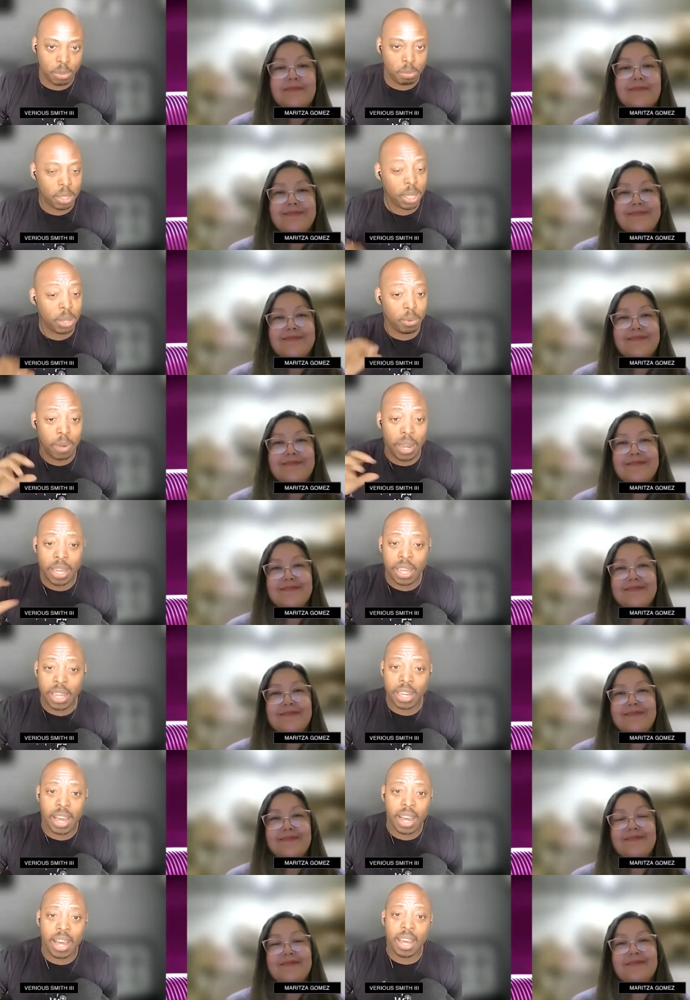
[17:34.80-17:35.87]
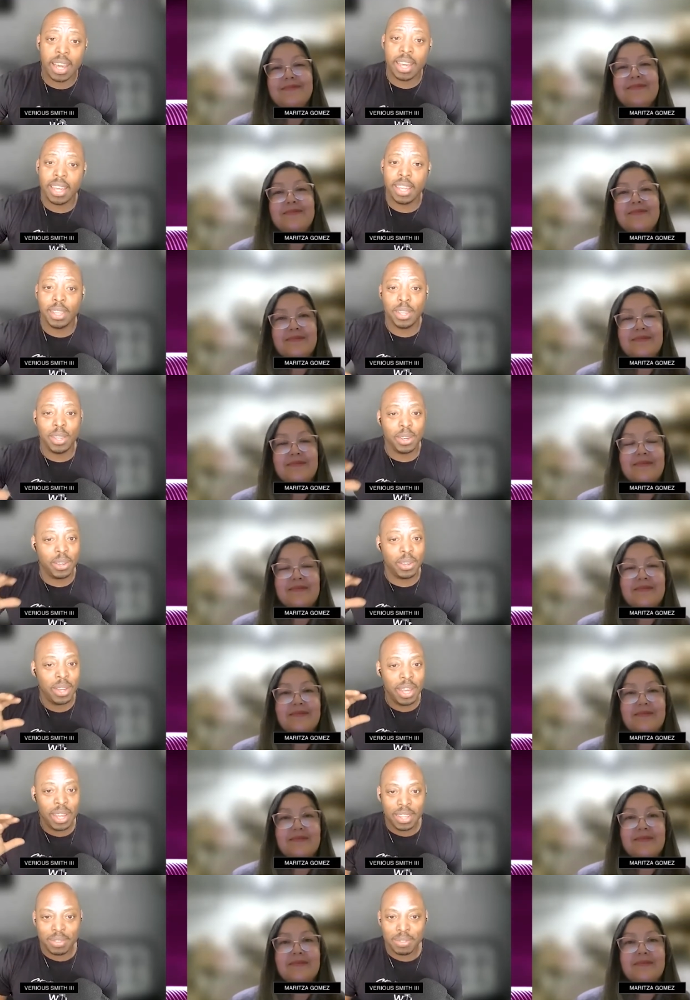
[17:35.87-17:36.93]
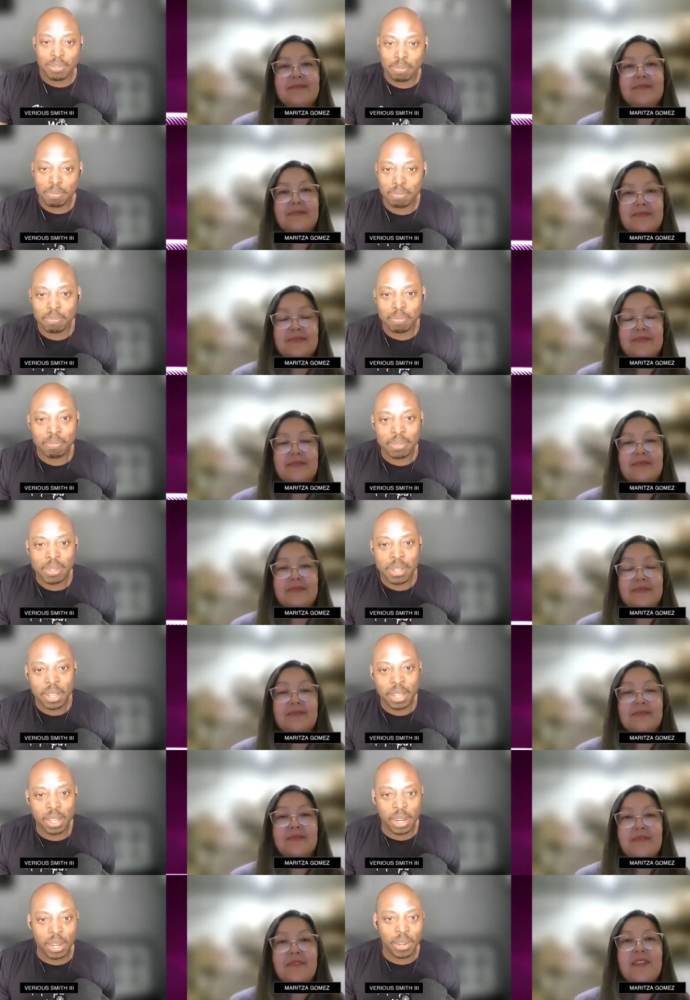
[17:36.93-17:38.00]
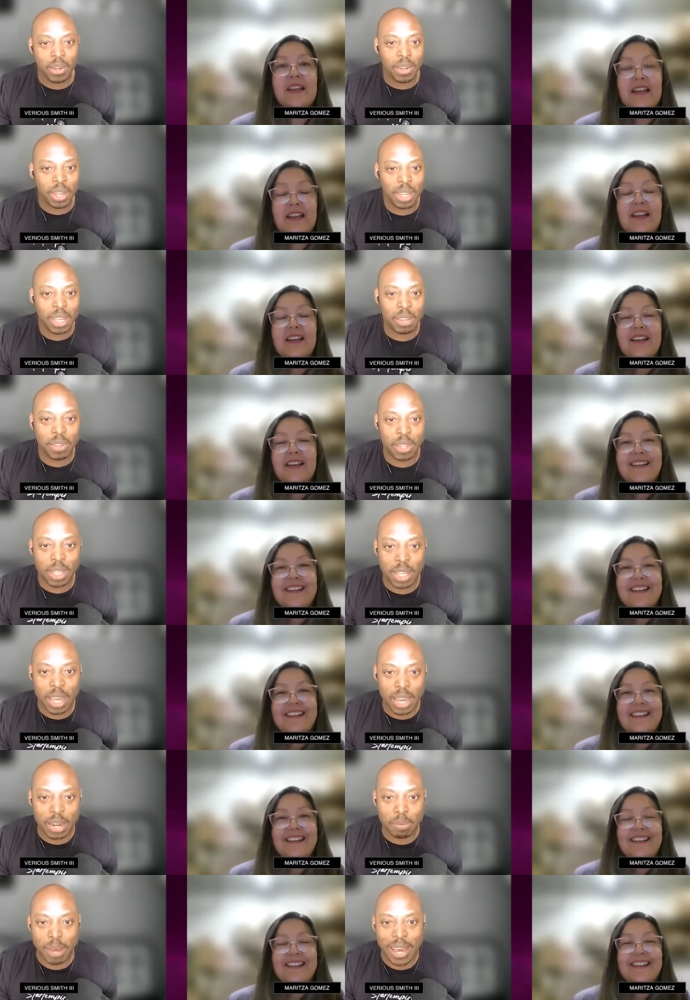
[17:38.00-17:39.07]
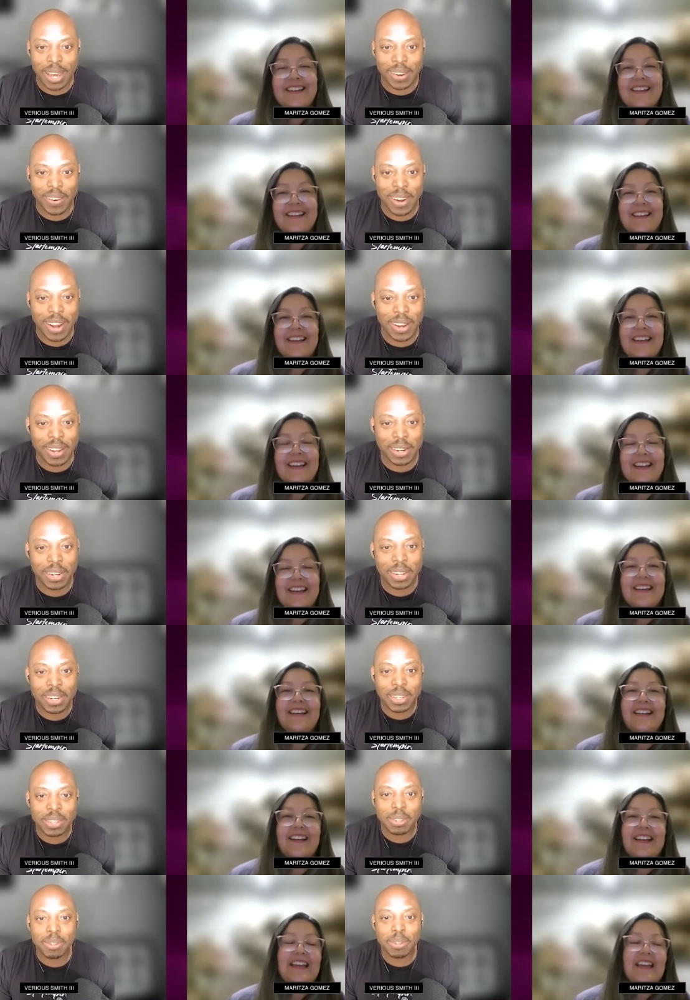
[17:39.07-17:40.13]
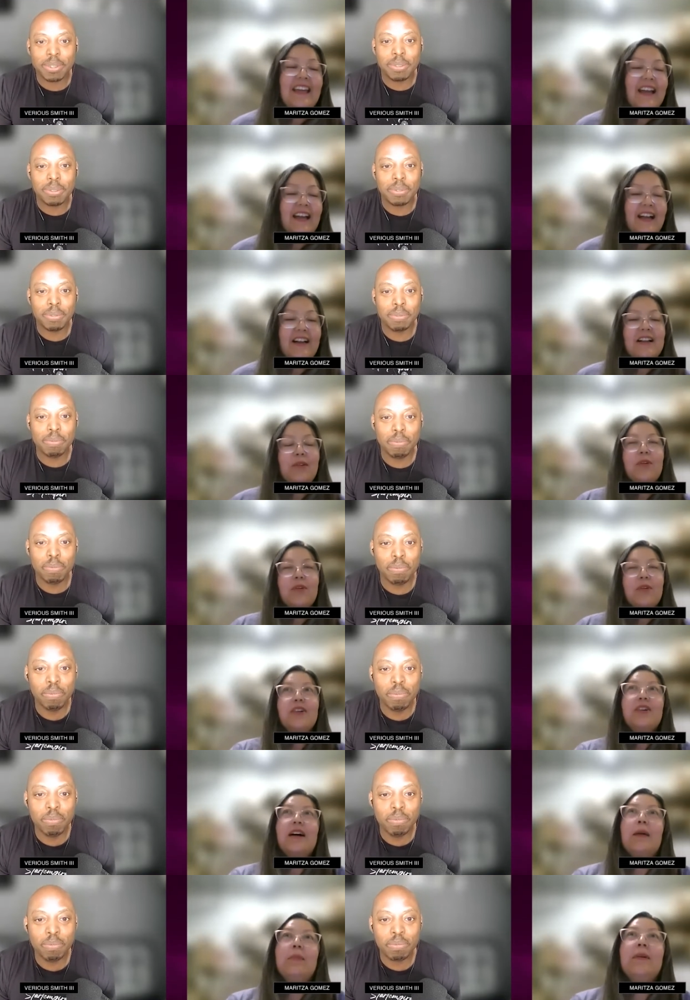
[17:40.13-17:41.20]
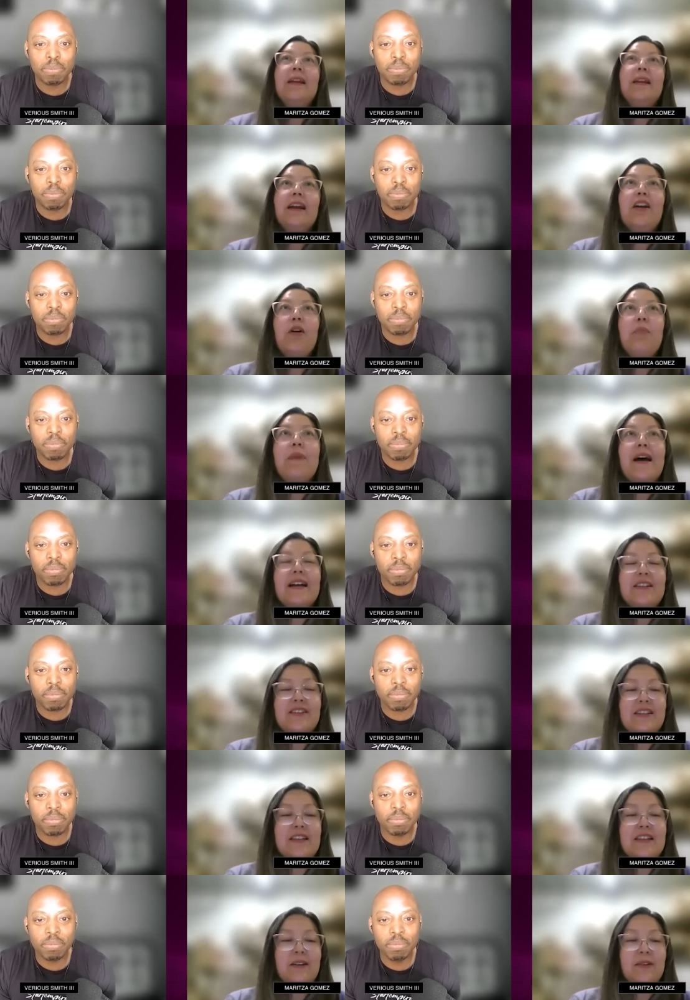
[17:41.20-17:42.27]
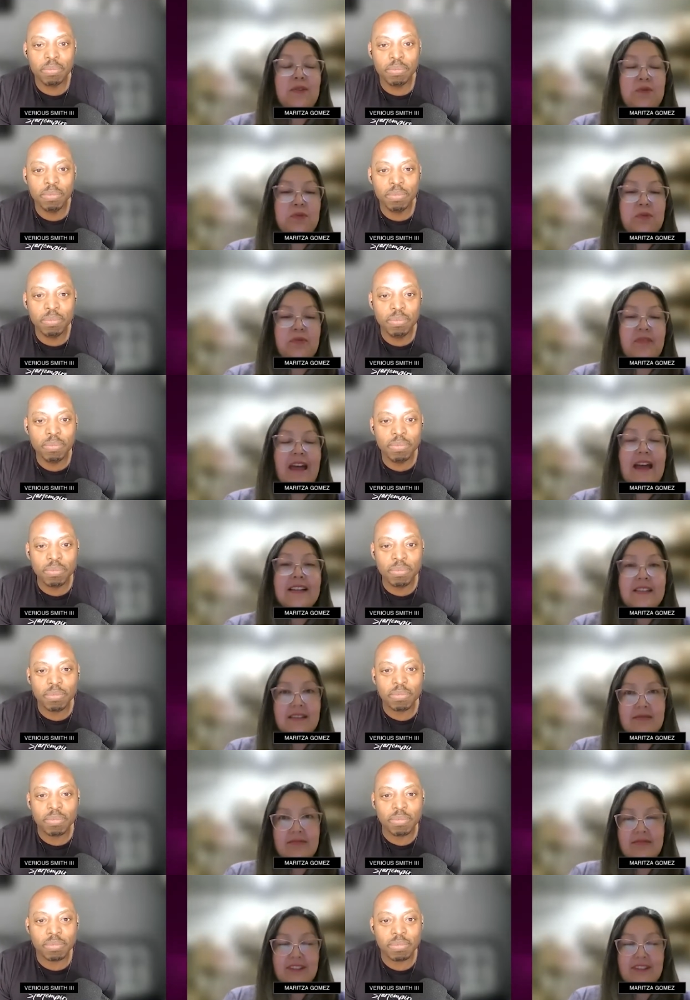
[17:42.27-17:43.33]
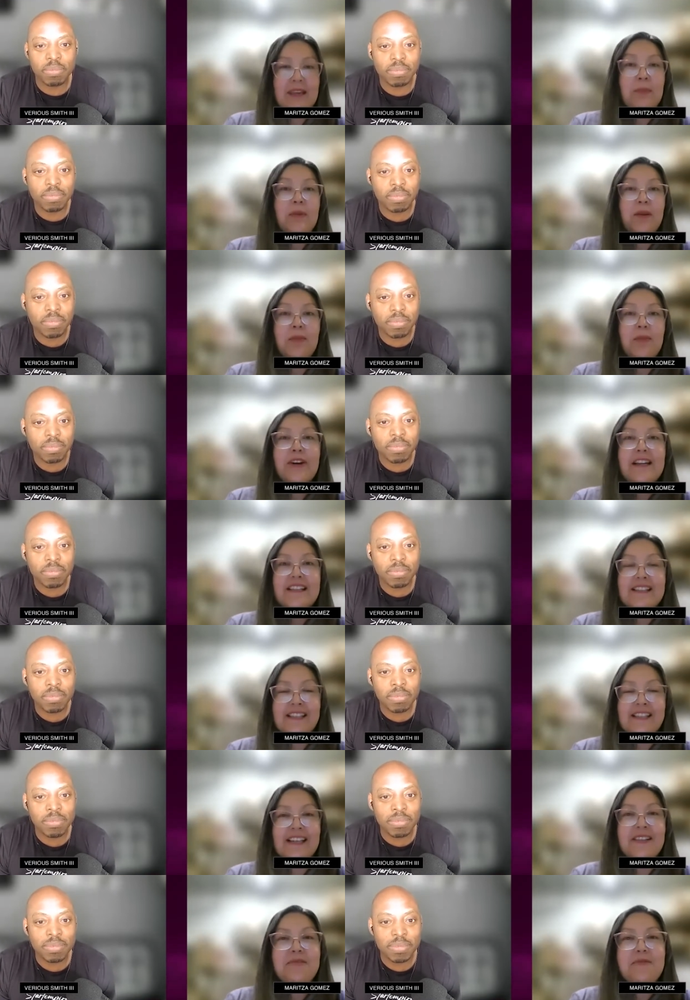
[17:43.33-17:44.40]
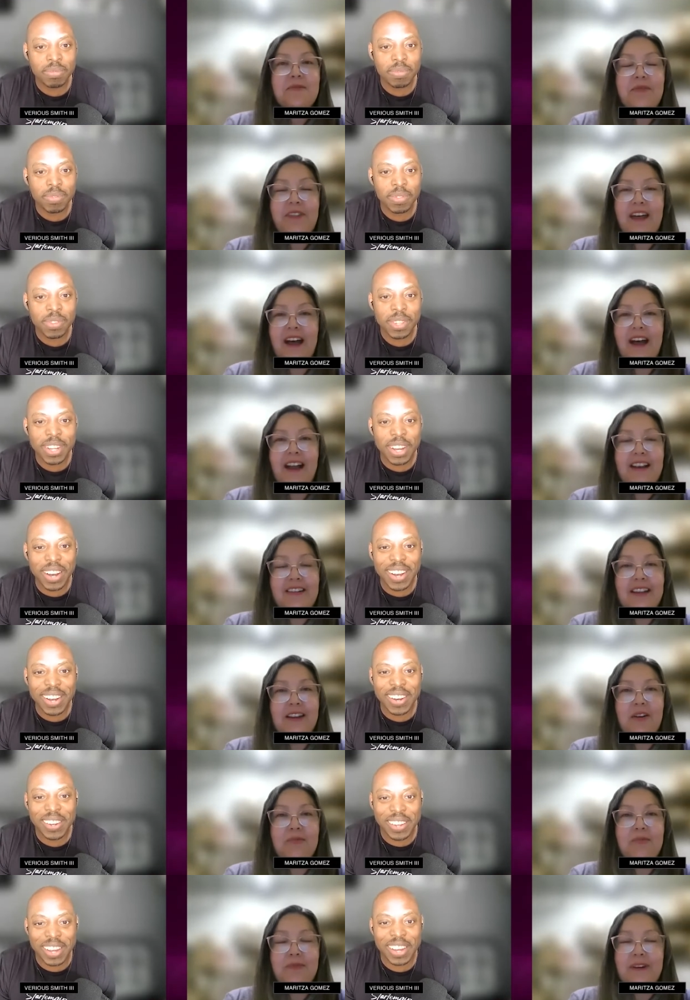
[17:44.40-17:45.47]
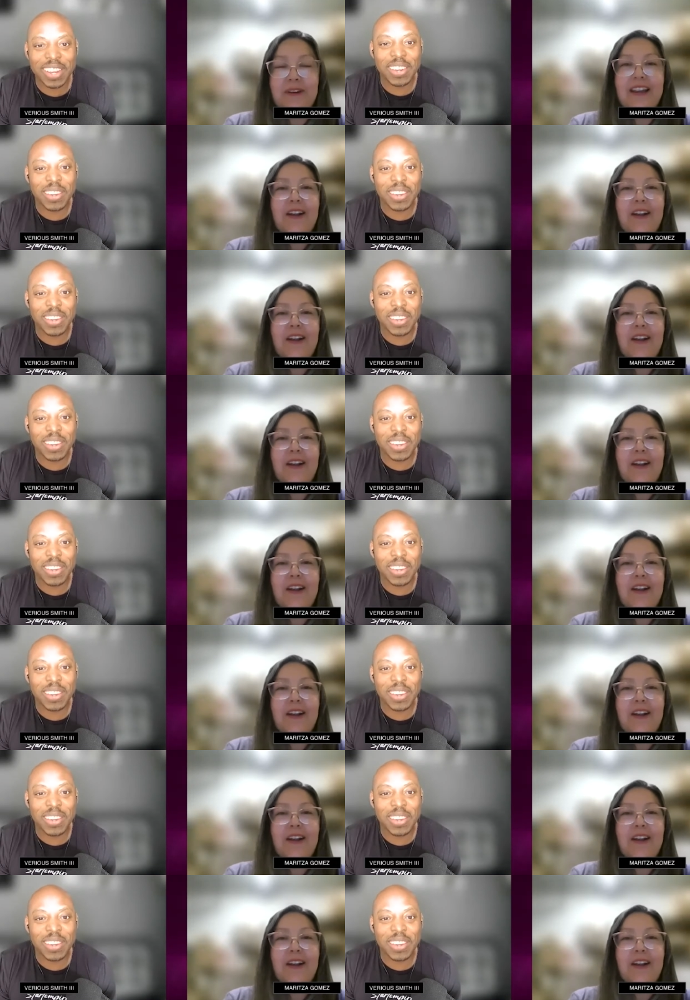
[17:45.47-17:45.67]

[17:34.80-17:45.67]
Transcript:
Speaker 1: being recognized, you're, you know, give us that background.
Speaker 2: Yeah, well, I'm going to go back to that timid Maritza that, you know, okay. pretty